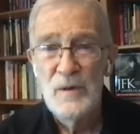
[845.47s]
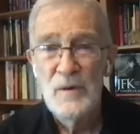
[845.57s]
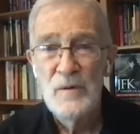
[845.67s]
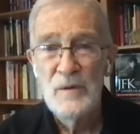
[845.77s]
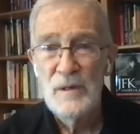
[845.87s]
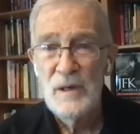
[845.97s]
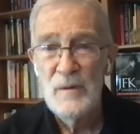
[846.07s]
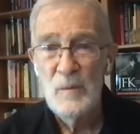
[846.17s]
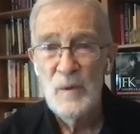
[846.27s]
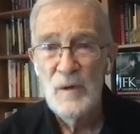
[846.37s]
Don't
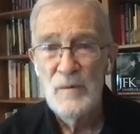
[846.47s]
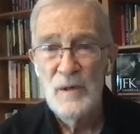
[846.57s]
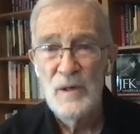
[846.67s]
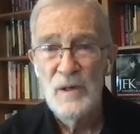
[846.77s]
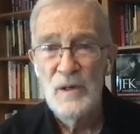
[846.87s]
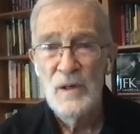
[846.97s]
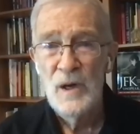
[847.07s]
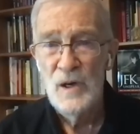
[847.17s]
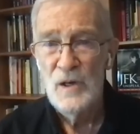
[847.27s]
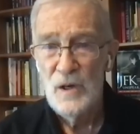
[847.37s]
get
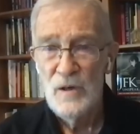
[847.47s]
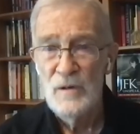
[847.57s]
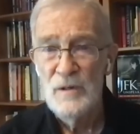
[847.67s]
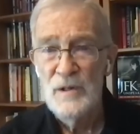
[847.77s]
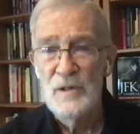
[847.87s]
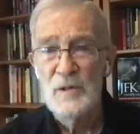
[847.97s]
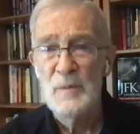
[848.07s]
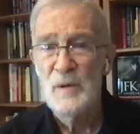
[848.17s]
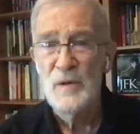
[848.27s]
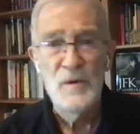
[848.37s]
weary.
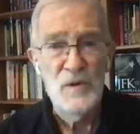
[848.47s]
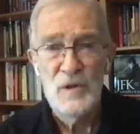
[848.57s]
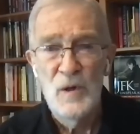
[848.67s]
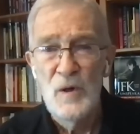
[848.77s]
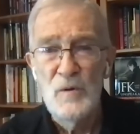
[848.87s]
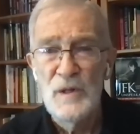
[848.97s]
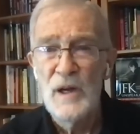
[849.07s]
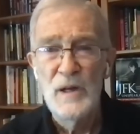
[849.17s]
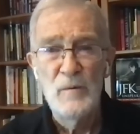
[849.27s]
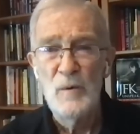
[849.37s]
Courage, brothers, don't
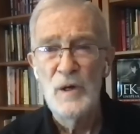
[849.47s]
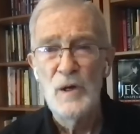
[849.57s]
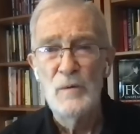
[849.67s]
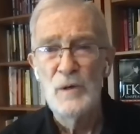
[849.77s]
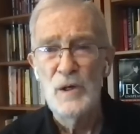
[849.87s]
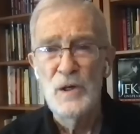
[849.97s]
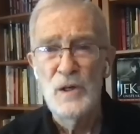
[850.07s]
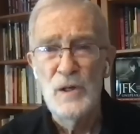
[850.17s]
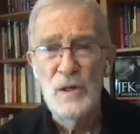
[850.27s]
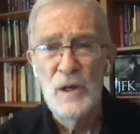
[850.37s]
get
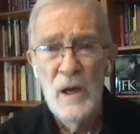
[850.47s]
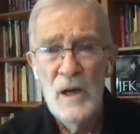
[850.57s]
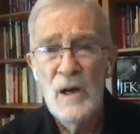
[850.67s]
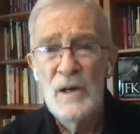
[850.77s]
weary.